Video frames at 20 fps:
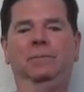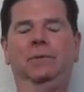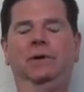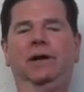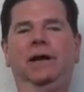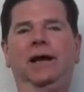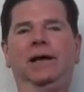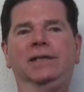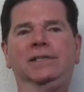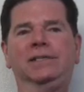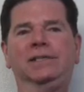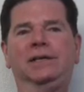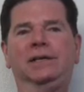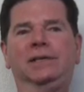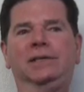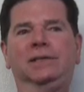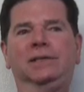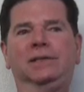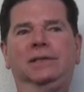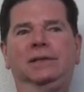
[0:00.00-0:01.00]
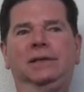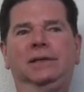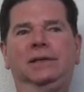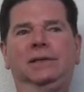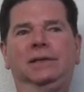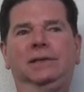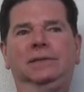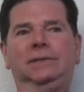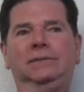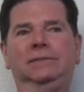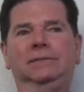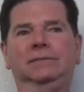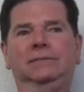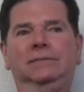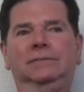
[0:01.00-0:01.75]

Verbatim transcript: But I say, if it